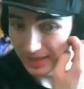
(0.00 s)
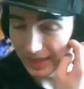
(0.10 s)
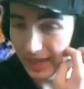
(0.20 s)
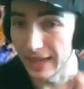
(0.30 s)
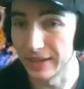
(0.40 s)

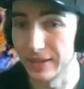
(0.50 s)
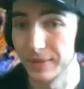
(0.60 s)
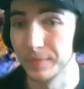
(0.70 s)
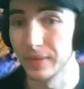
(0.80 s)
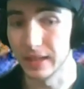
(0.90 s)
And
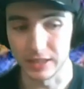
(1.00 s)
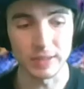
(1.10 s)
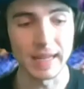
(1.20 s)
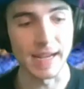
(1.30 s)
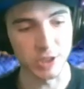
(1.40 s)
you
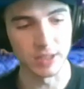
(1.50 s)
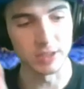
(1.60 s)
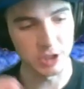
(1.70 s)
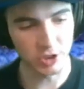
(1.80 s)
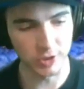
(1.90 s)
can actually
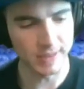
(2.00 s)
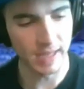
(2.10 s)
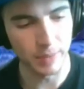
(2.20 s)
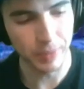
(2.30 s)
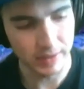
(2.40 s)
just look that
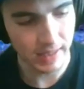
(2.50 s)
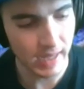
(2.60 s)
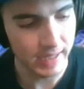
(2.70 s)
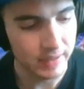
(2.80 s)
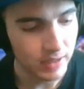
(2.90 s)
up
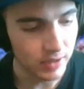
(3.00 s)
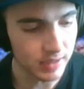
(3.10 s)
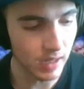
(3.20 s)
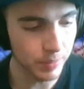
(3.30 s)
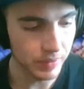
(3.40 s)
online. Look
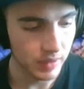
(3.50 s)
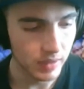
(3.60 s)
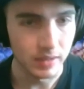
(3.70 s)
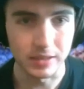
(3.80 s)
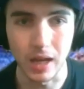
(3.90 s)
up
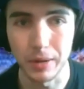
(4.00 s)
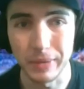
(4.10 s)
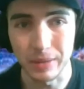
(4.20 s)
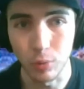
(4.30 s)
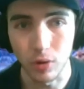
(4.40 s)
Sodom
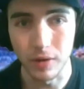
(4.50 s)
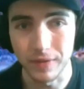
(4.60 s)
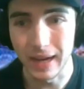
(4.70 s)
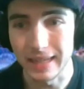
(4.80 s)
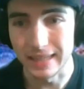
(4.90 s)
and Gomorrah
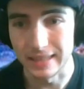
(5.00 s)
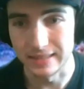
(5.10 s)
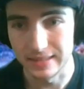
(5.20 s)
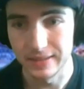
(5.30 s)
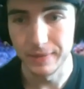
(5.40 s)

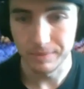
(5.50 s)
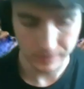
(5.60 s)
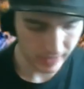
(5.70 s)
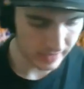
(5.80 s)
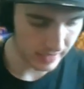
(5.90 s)
findings,
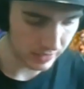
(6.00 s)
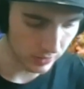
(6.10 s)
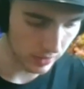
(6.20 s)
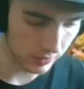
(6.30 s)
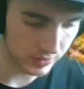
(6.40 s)
and
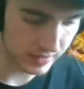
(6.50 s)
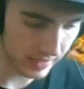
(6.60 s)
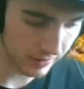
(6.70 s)
you'll see